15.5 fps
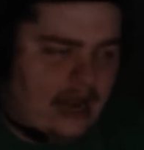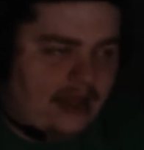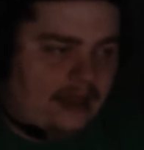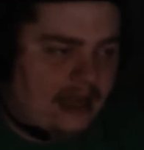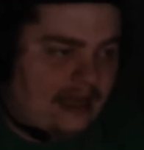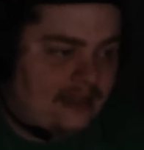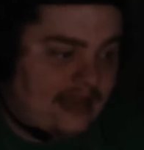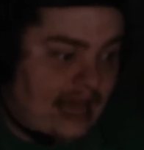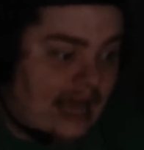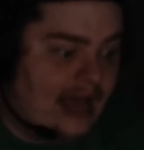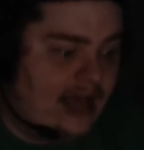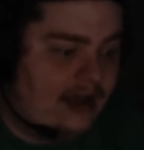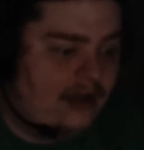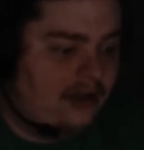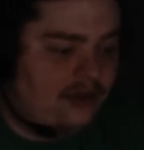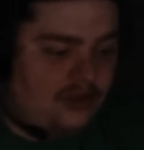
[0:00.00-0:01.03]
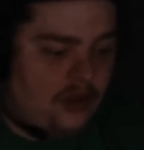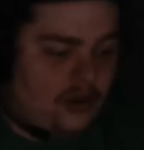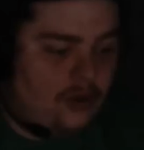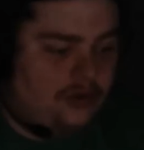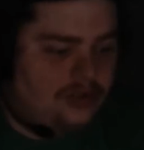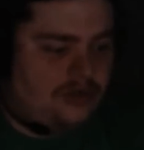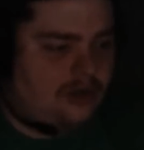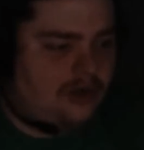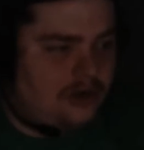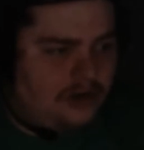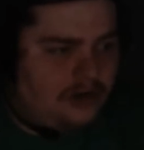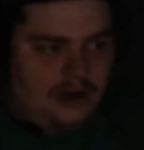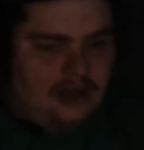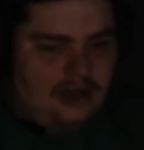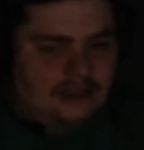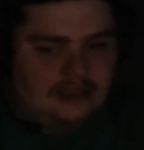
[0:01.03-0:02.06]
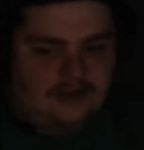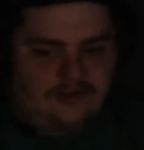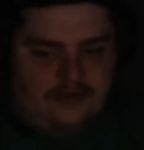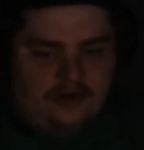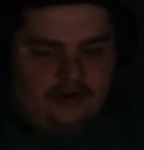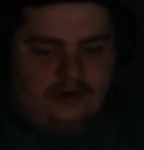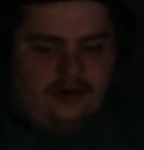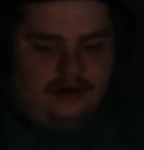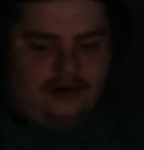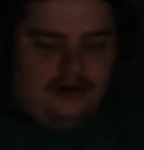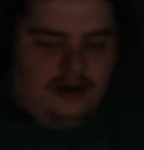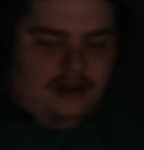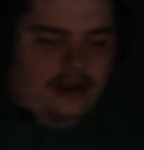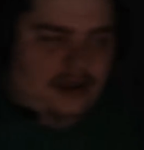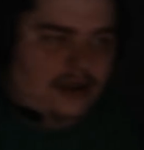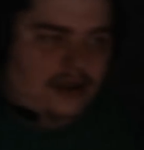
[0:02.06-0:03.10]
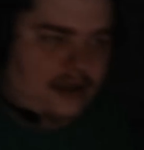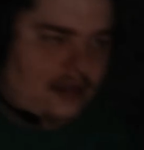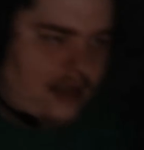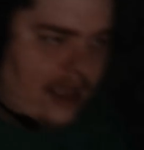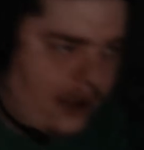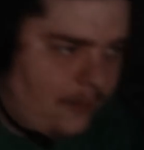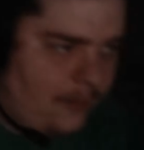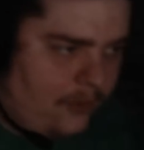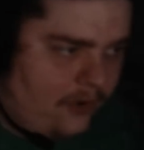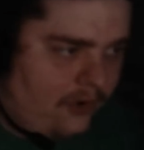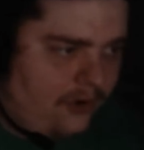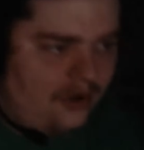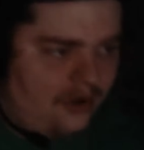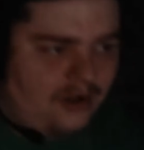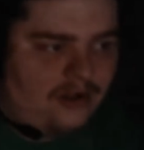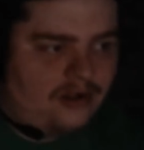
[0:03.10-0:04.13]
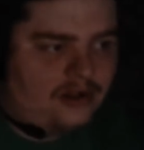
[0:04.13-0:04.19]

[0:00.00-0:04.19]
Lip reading: It ain't like that. Those are a different animal.